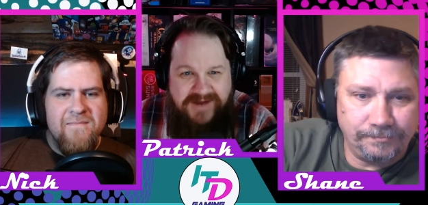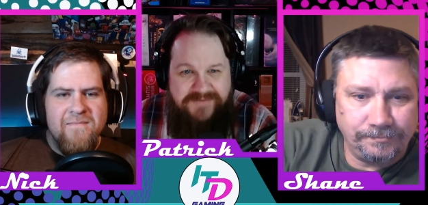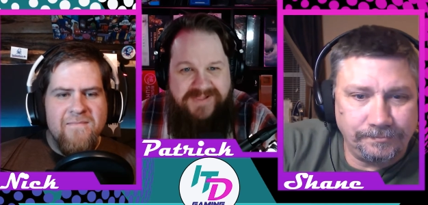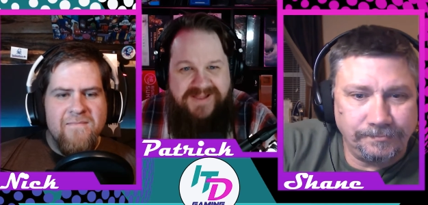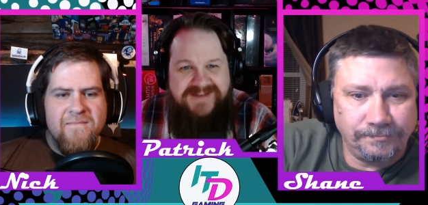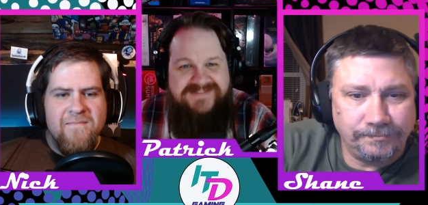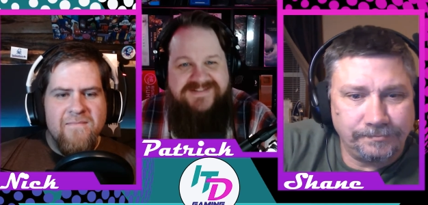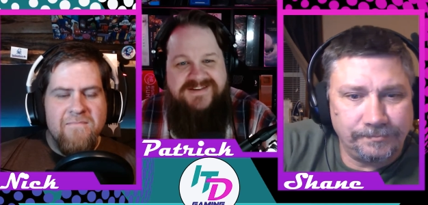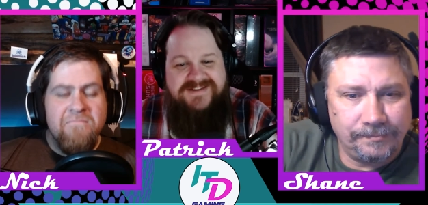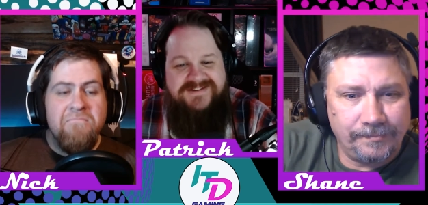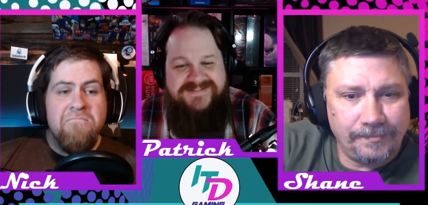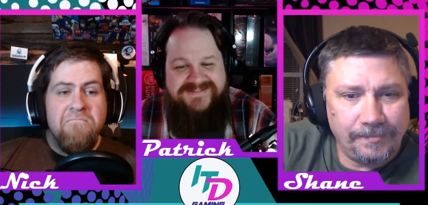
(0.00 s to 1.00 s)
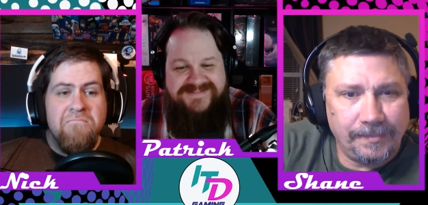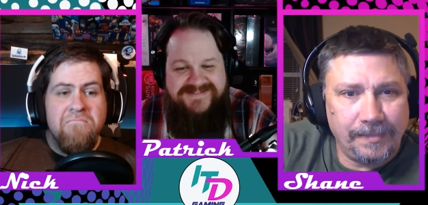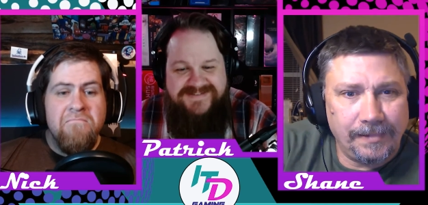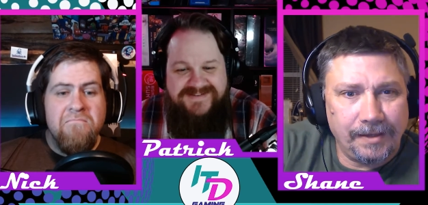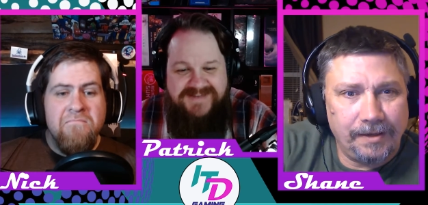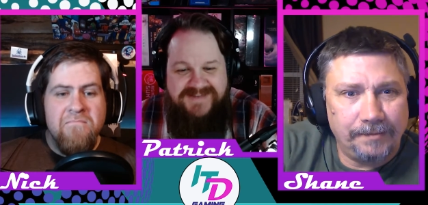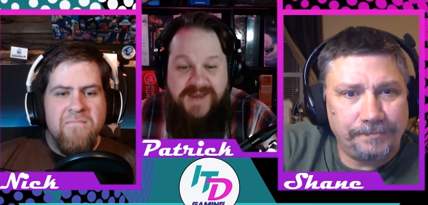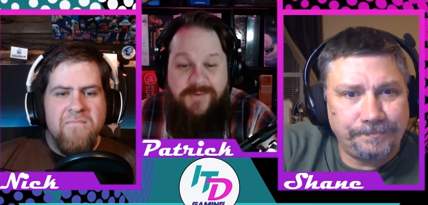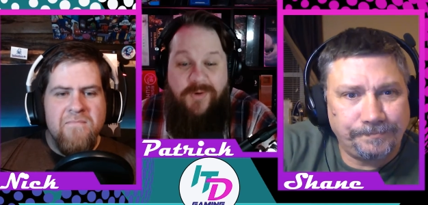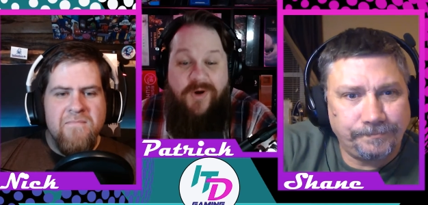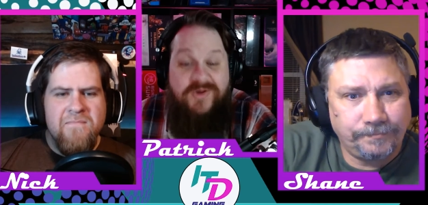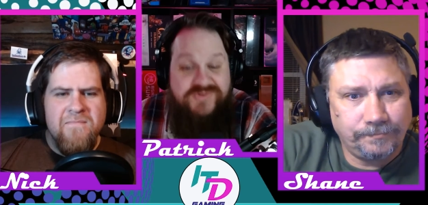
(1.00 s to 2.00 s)
Speaker 1: over the last ten years. And they
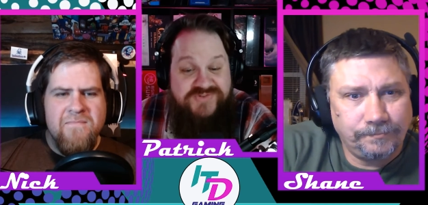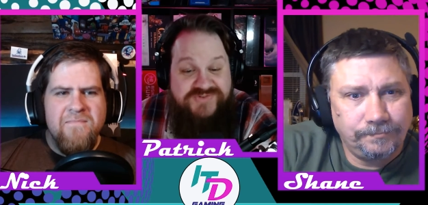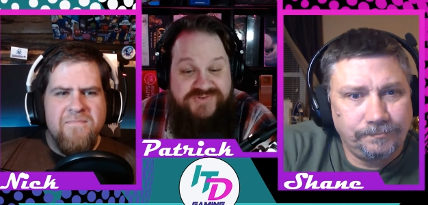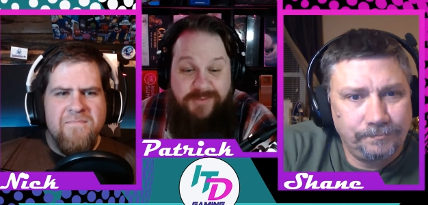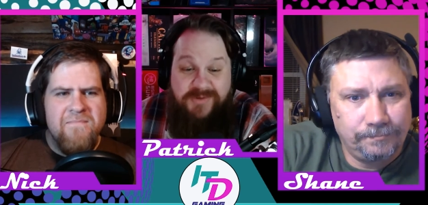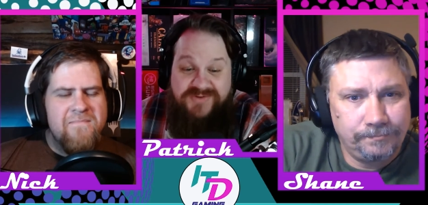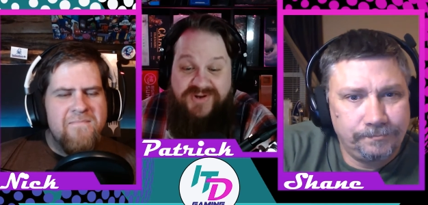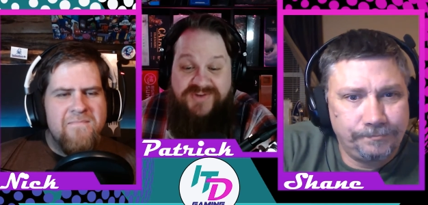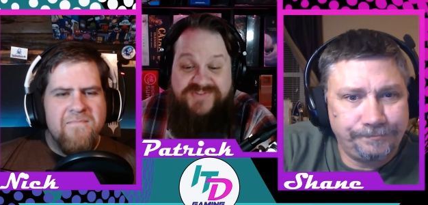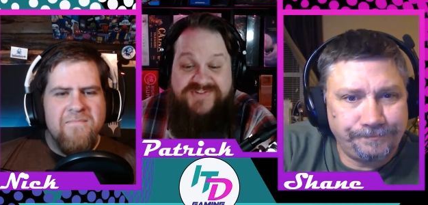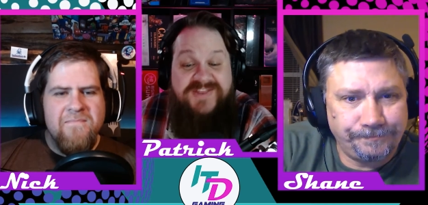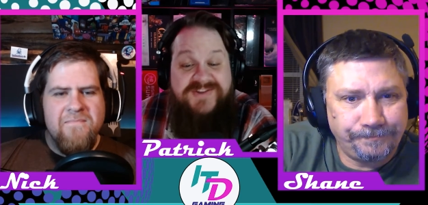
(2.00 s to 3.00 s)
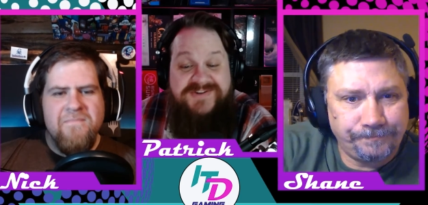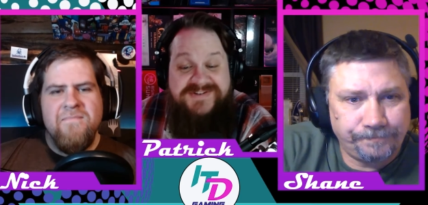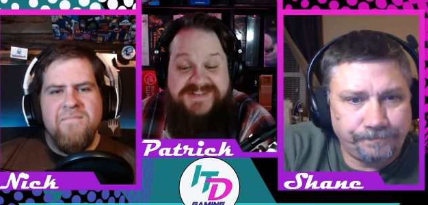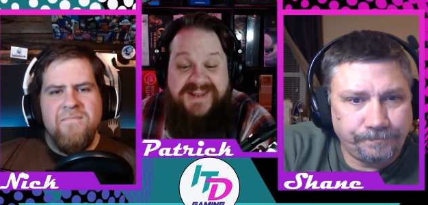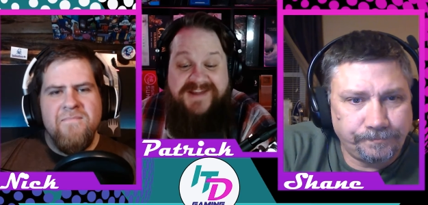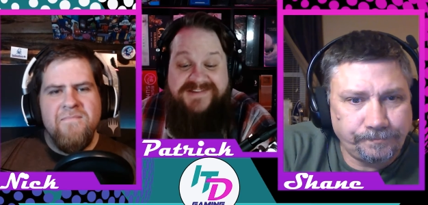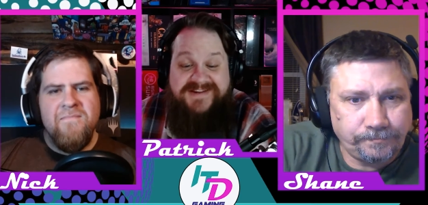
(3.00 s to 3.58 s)
were all almost all southern states.